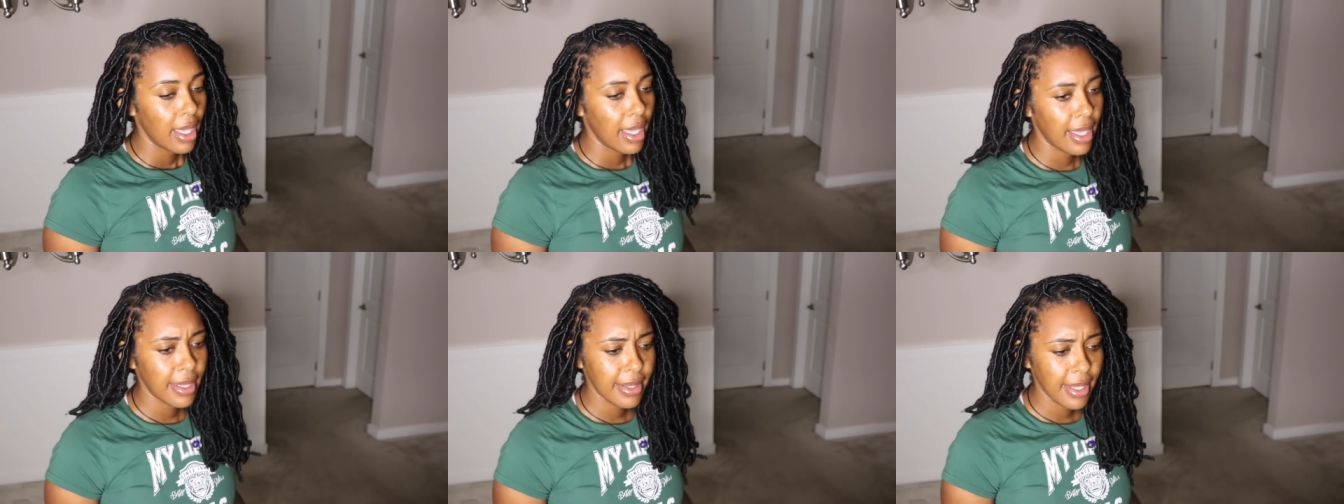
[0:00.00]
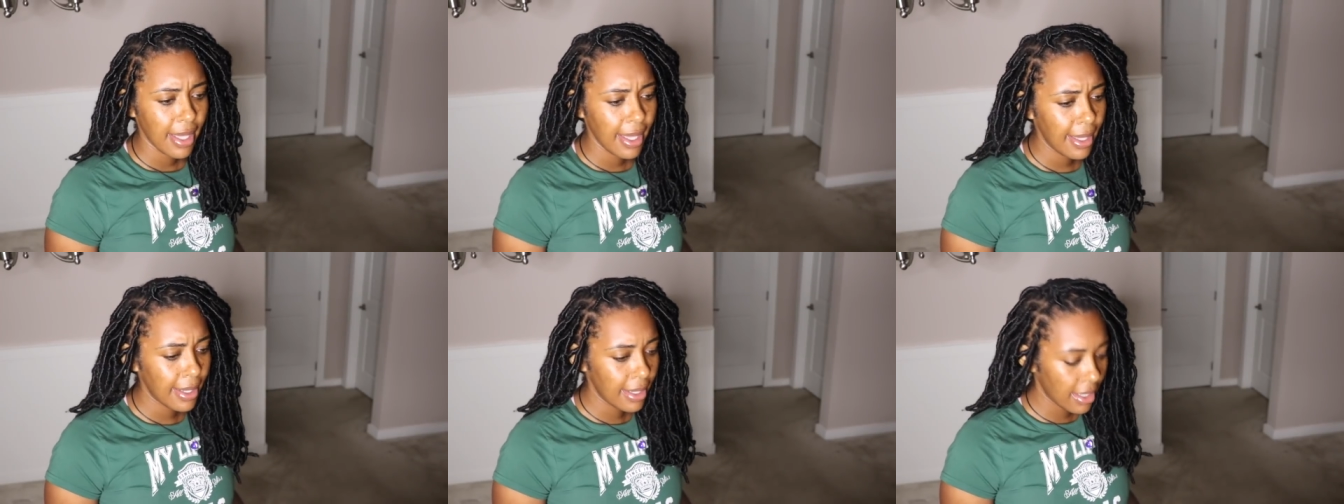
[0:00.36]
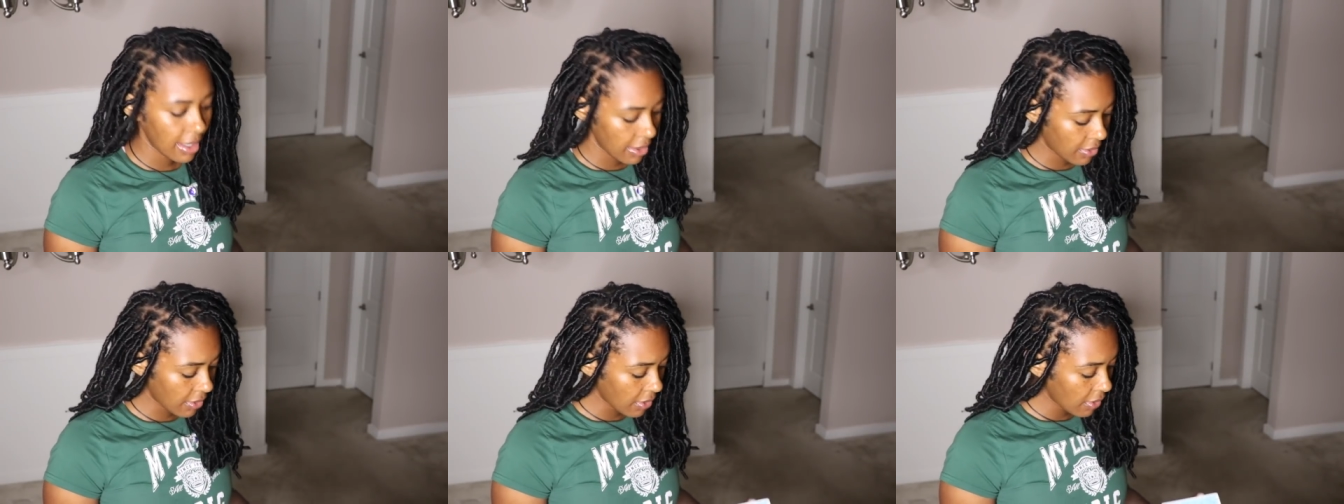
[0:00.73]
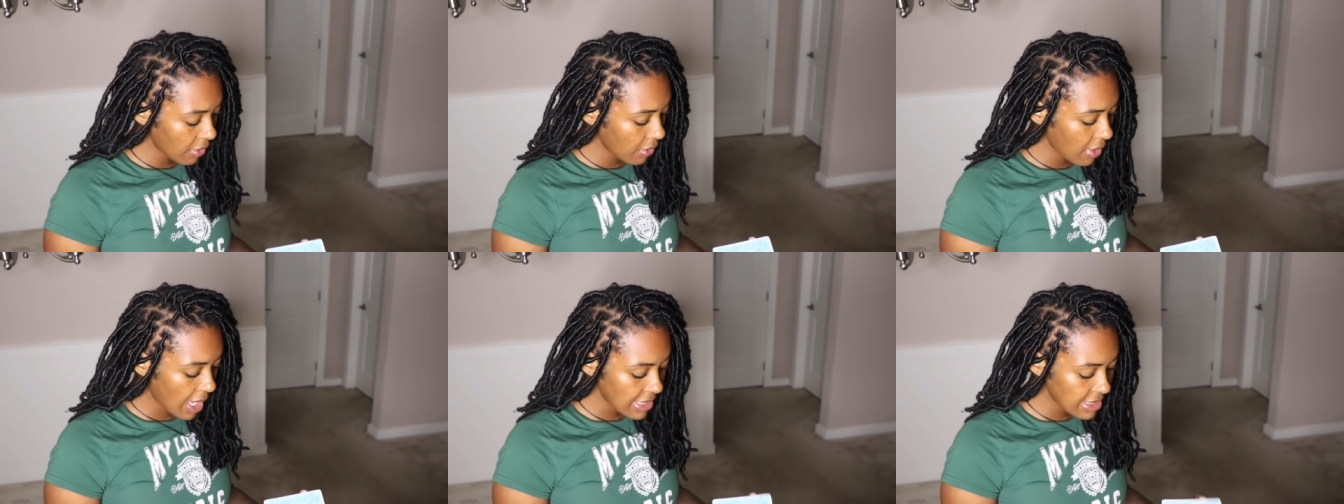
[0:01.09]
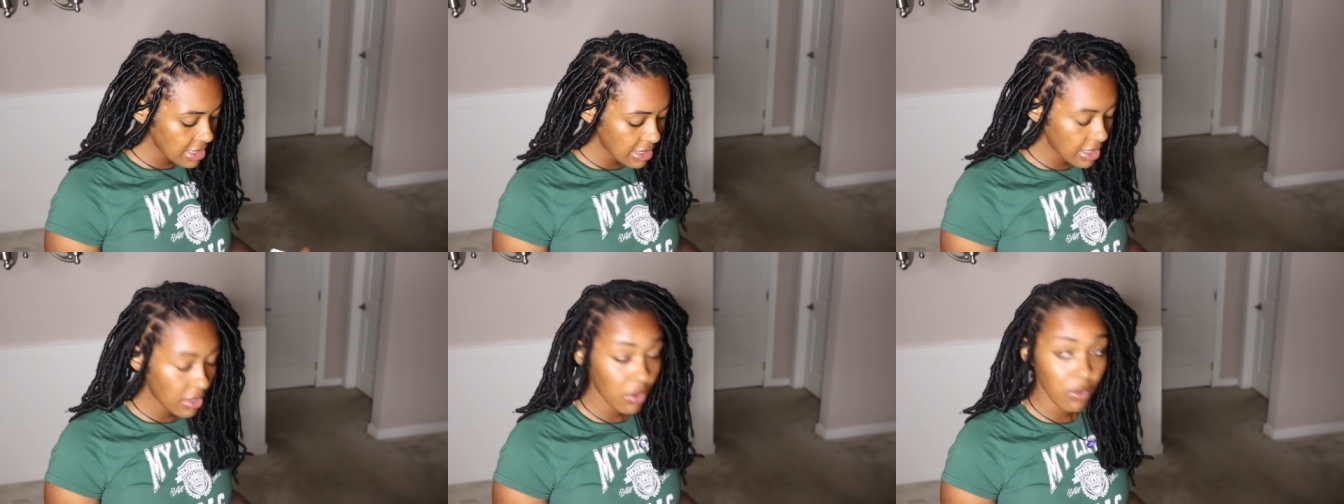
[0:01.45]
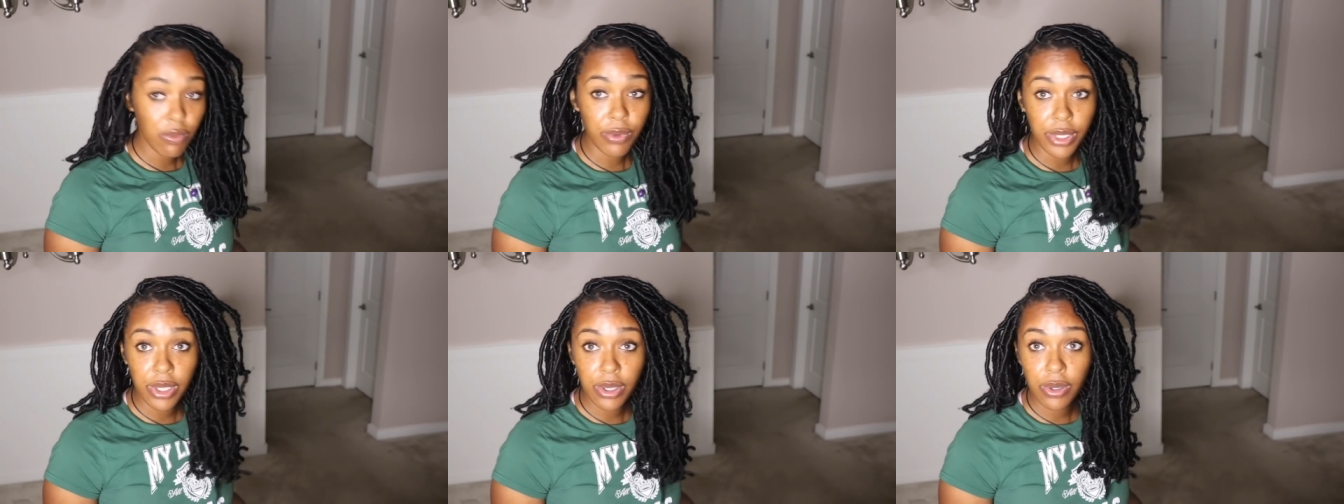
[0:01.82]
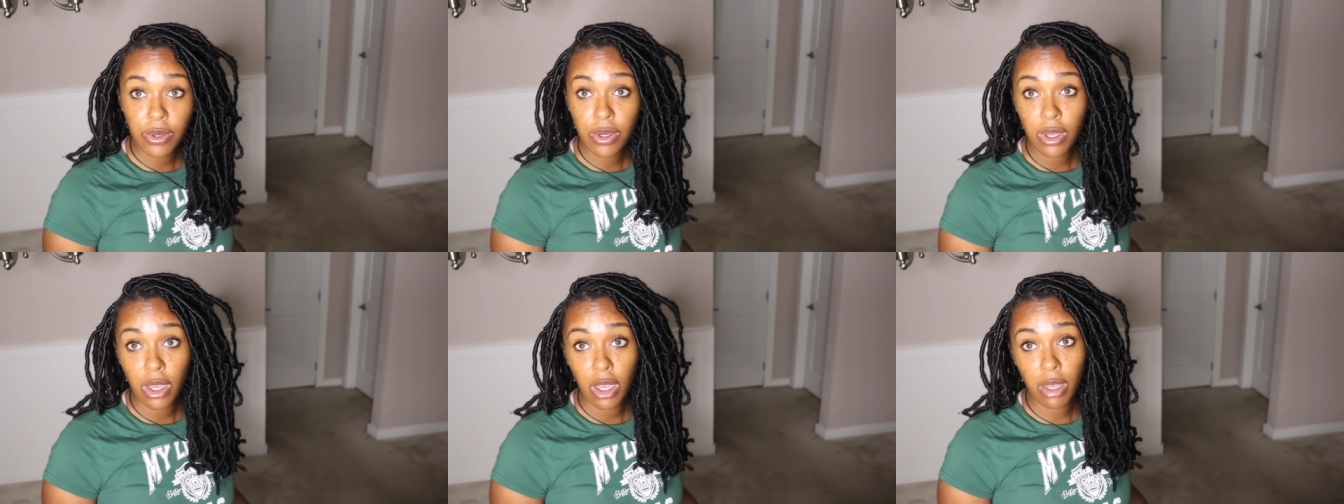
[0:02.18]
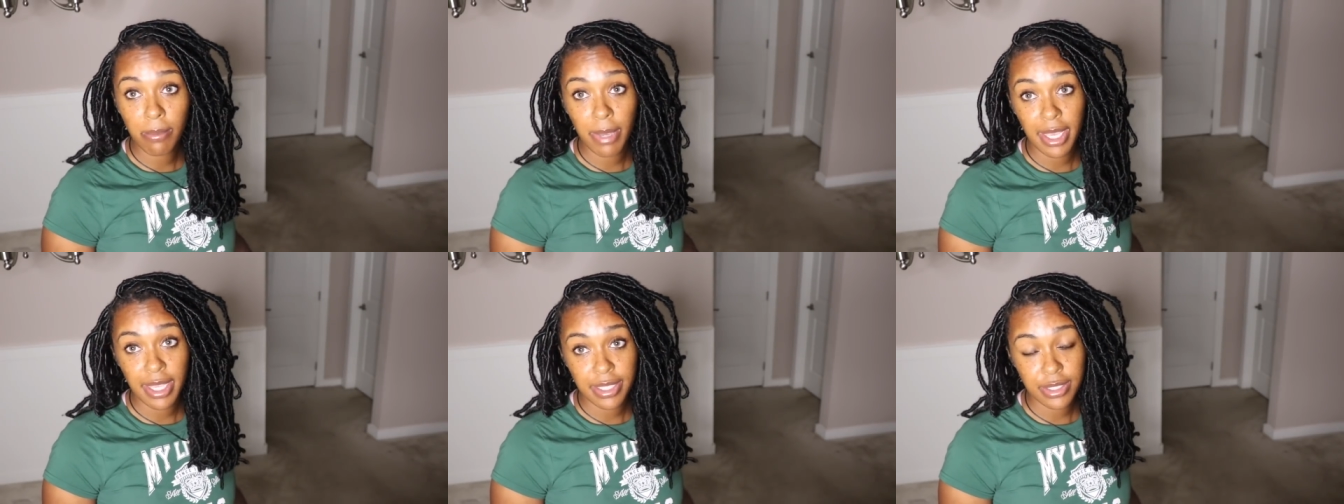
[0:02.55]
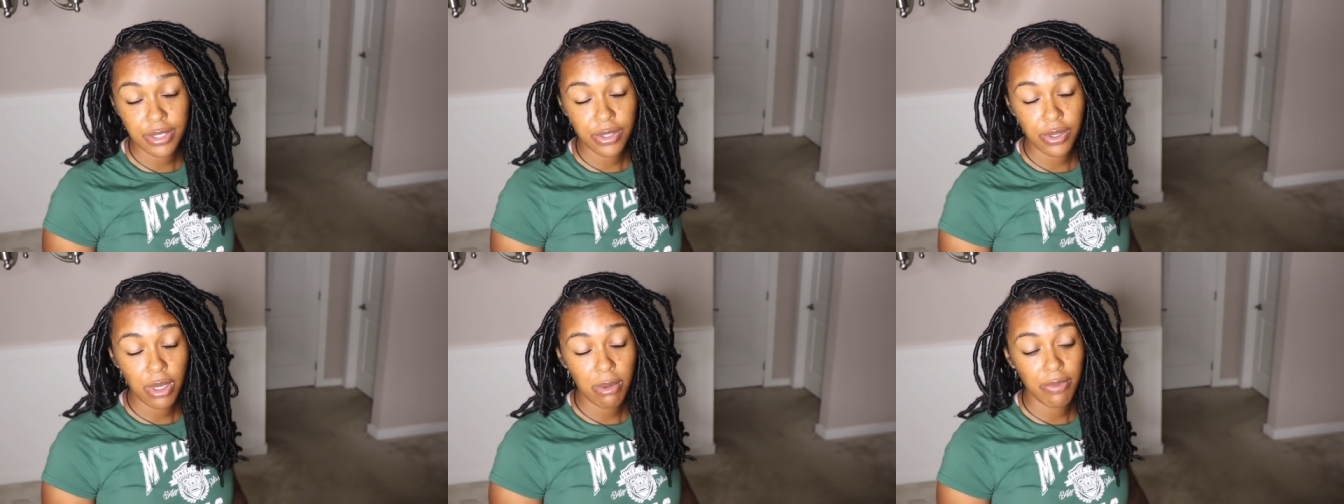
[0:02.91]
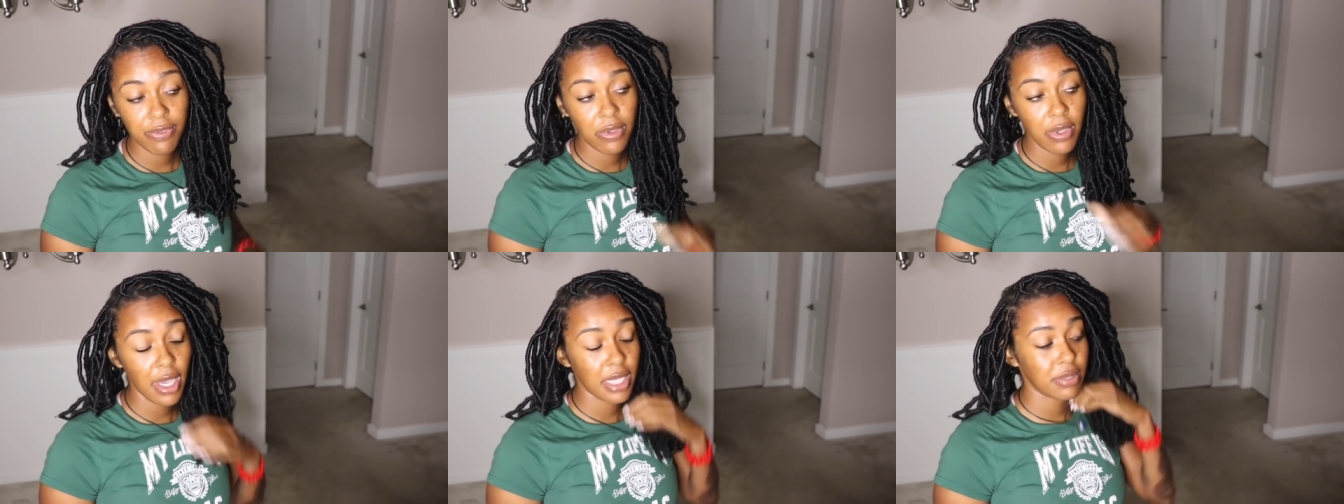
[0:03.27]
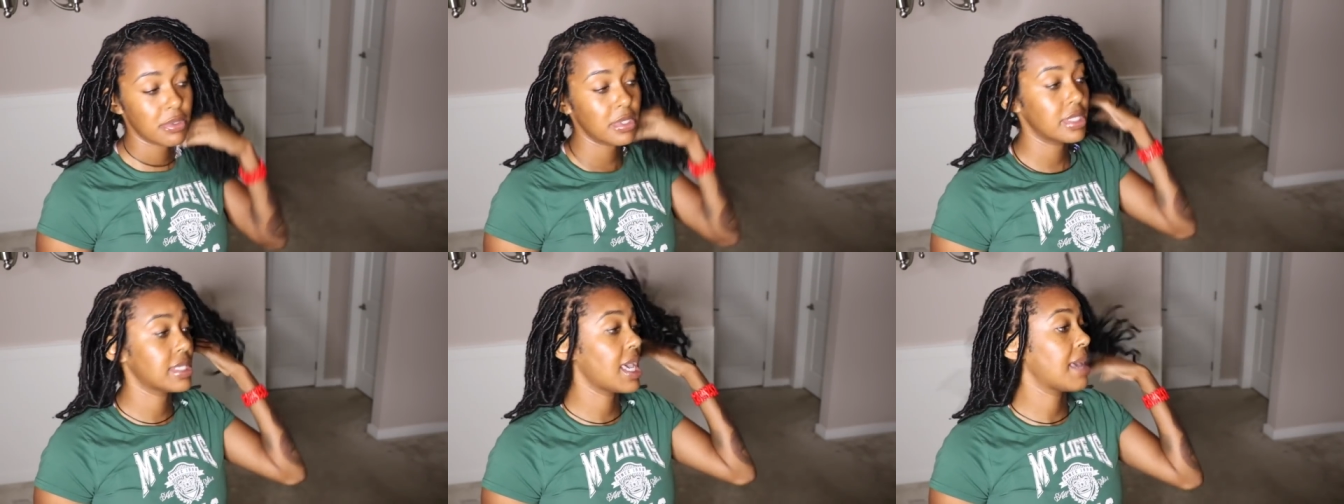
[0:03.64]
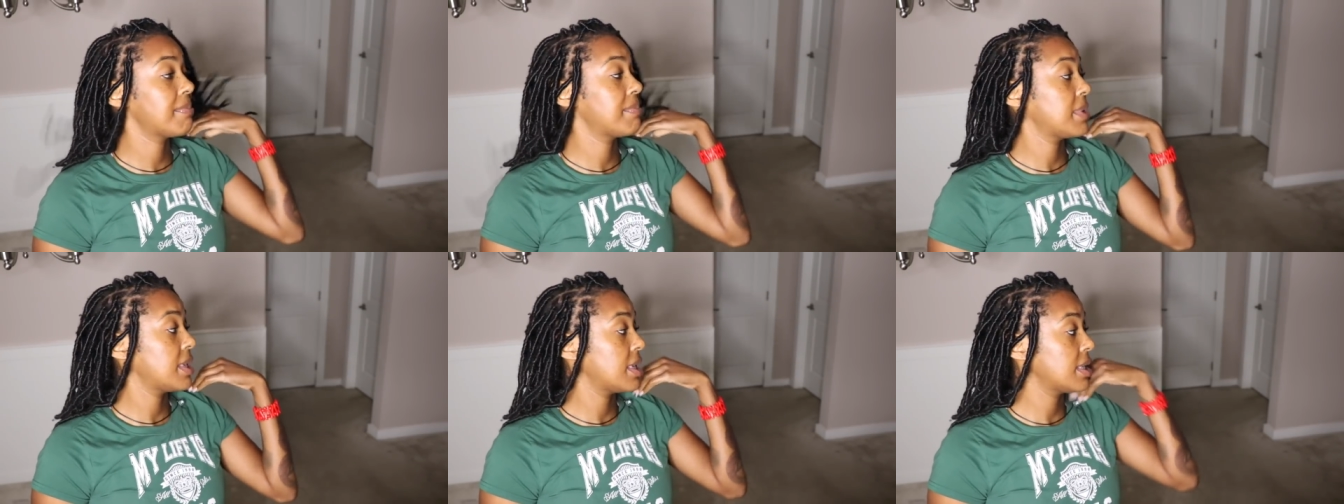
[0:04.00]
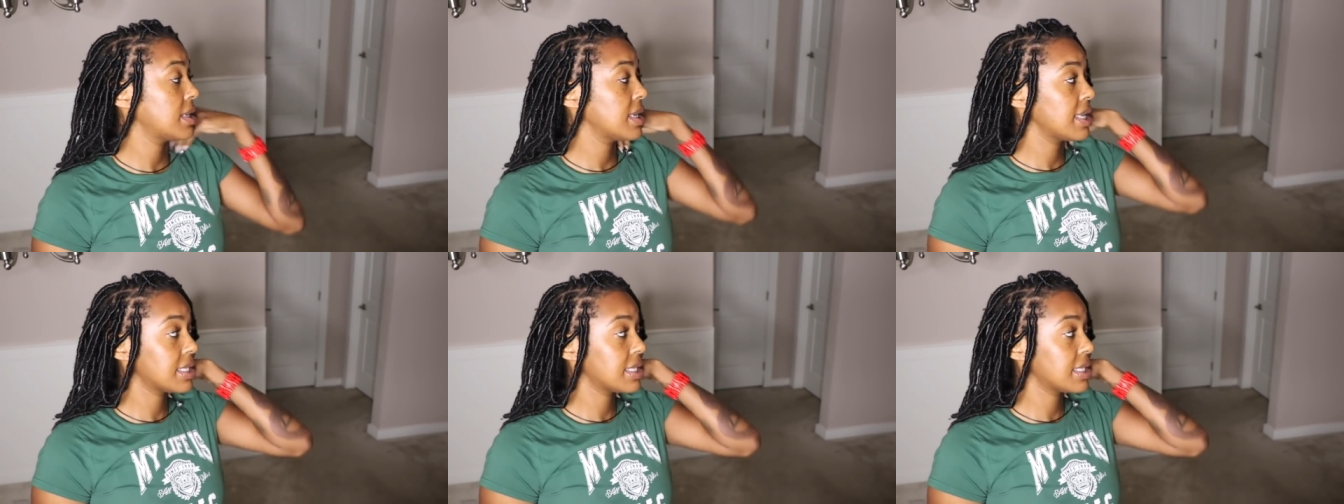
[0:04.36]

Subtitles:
And then, girl, I just did a reel on my Instagram if you guys wanna tap in.